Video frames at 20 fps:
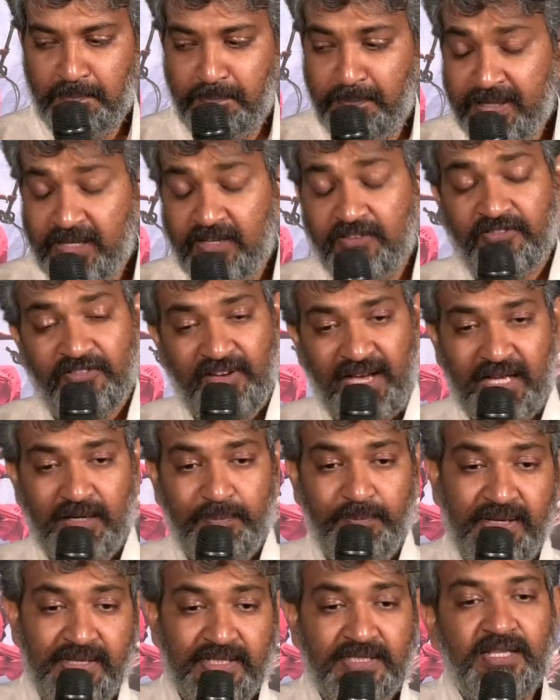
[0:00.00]
big
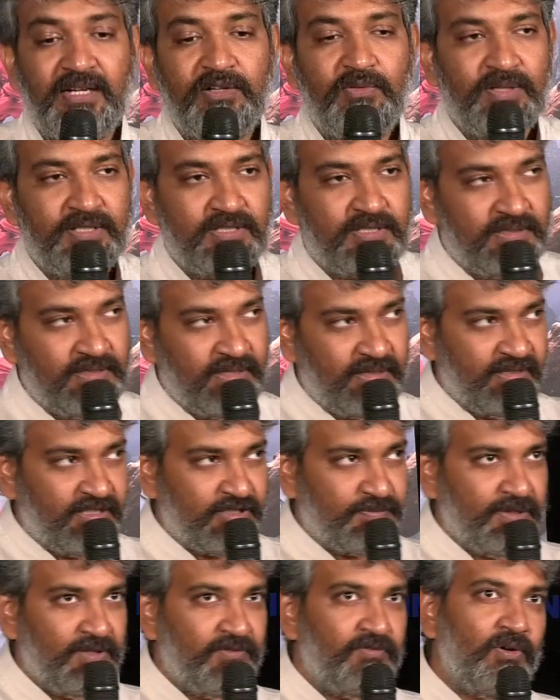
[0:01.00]
fan base that
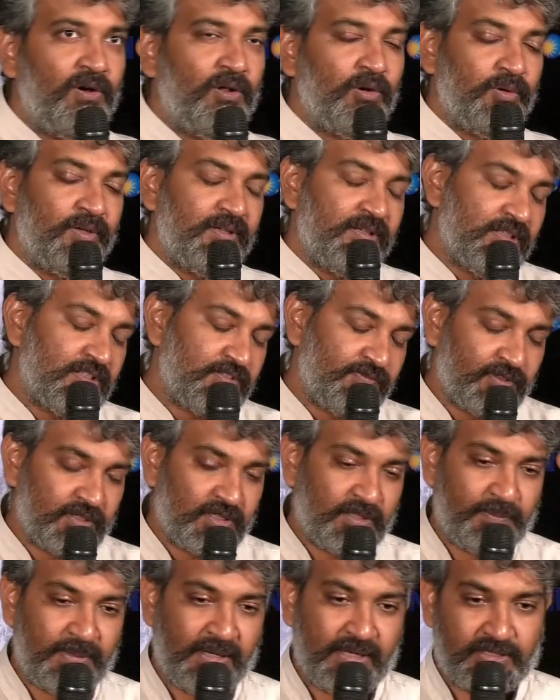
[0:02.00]
has been following us for
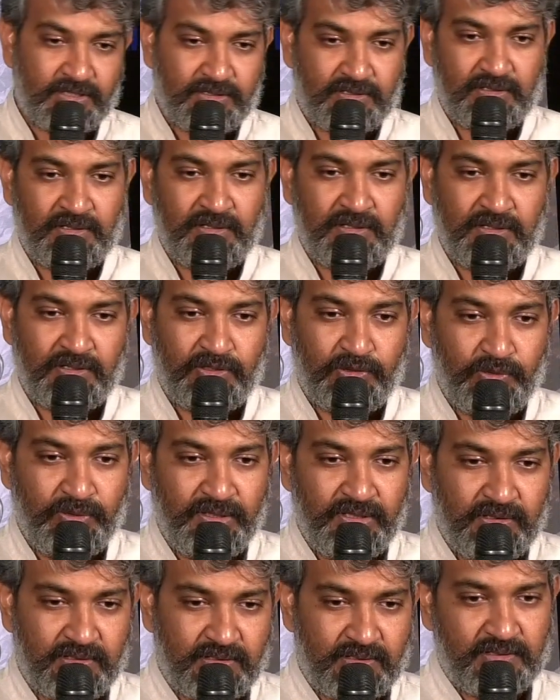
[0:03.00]
the past 2
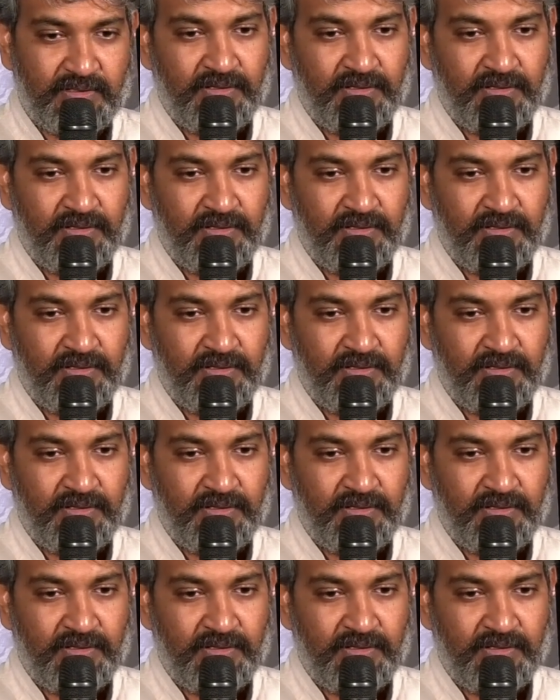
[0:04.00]
years.